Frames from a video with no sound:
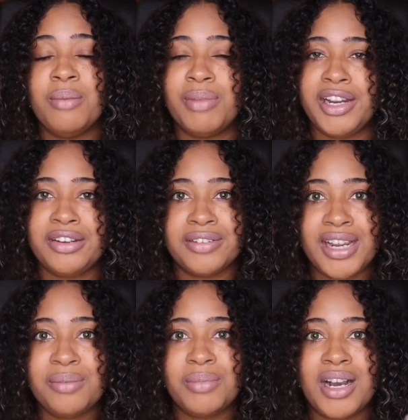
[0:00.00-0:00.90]
my
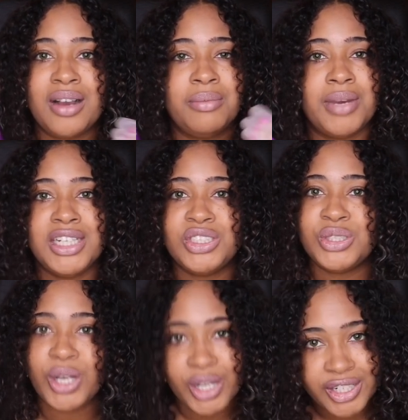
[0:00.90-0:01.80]
grandma, my
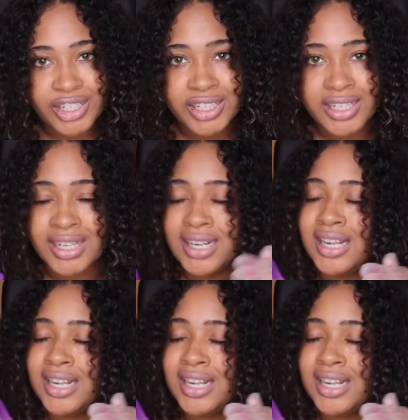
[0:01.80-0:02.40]
daughter.